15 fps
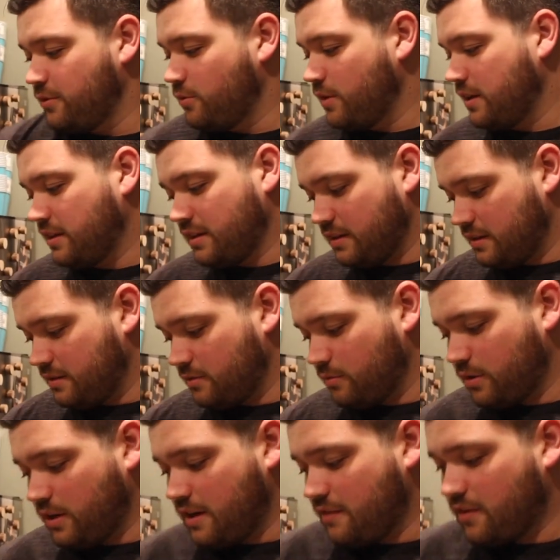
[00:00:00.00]
Well,
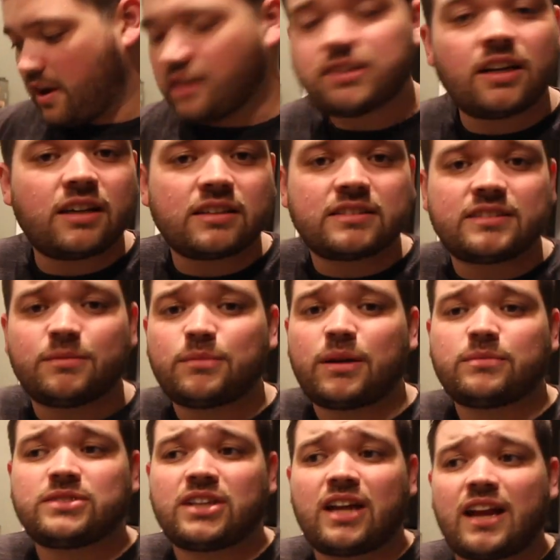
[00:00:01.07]
when you have hot dogs,
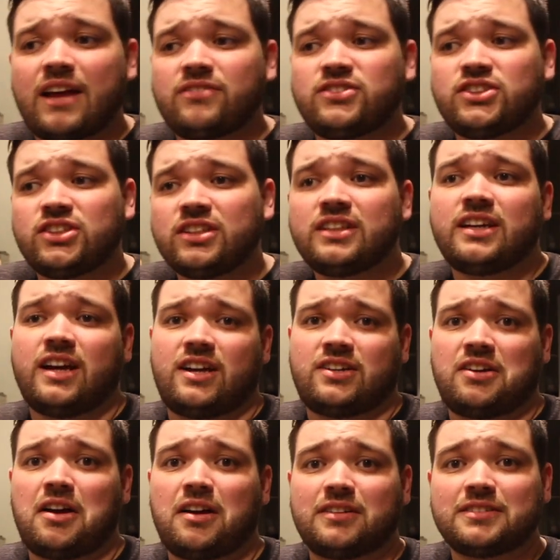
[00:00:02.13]
sometimes you gotta have chili hot
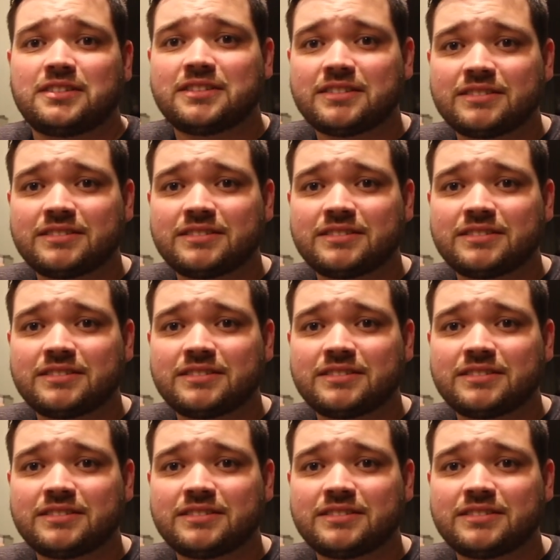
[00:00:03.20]
dogs.